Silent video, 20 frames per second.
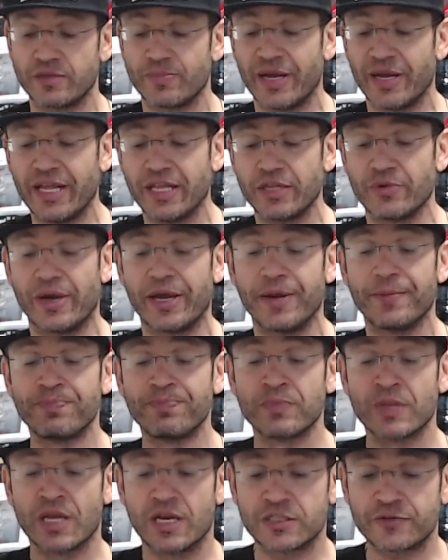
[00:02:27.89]
But anyway,
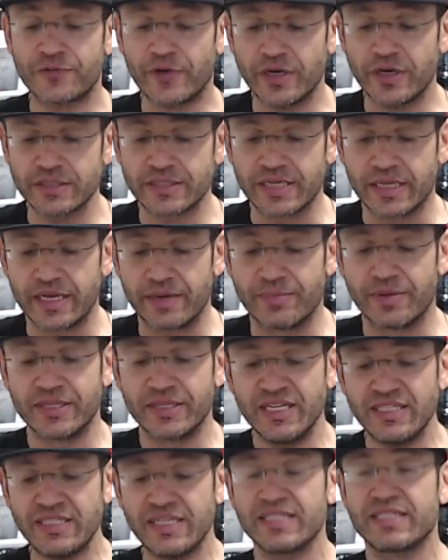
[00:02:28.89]
as far as the label,
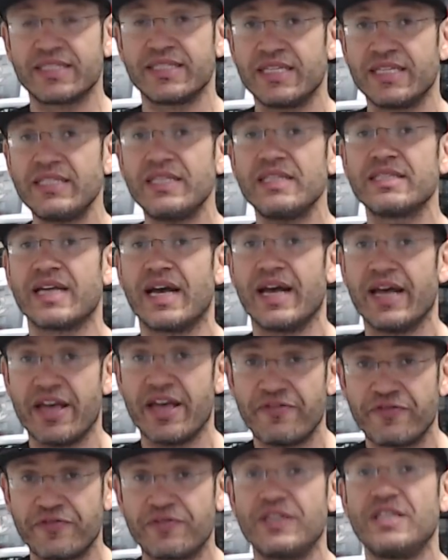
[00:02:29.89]
this is a
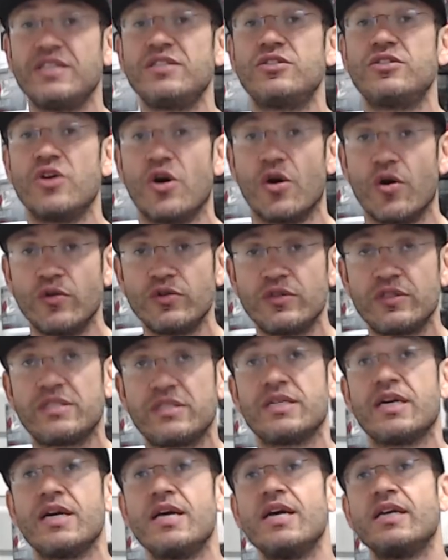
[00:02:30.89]
hefty
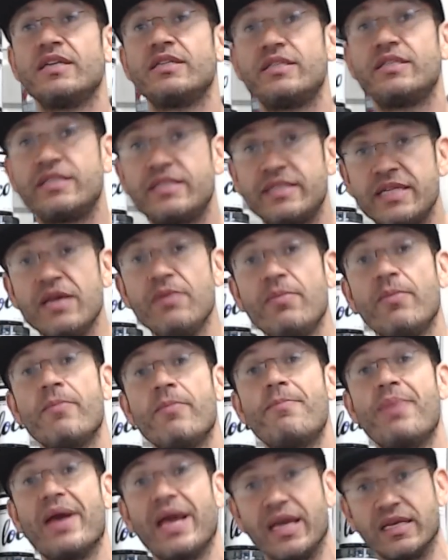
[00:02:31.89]
dosed,
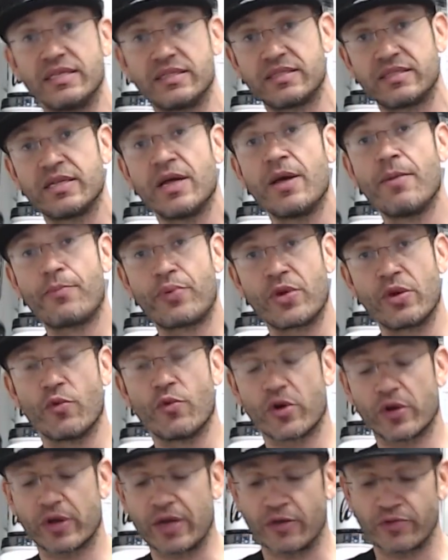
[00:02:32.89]
steam-based
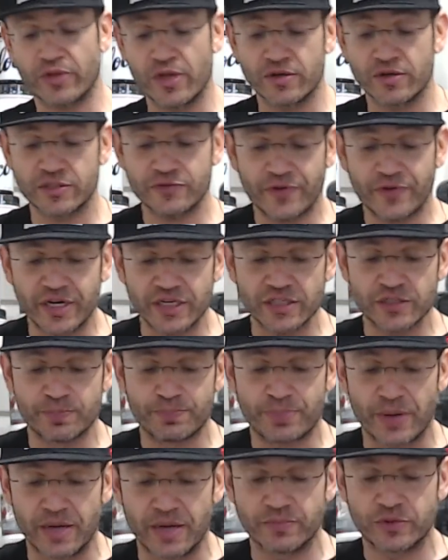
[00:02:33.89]
pre-workout. Now, as far as
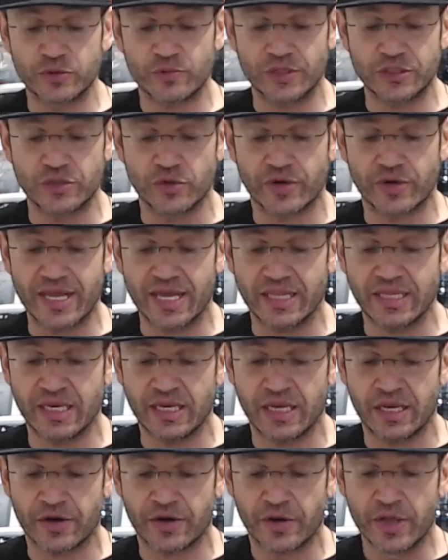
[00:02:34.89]
pumps, what you're getting
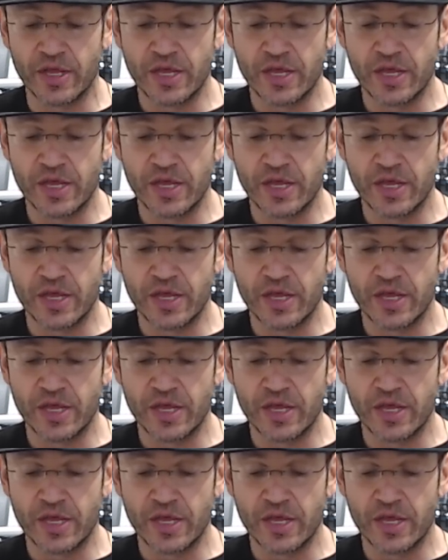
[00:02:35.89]
here,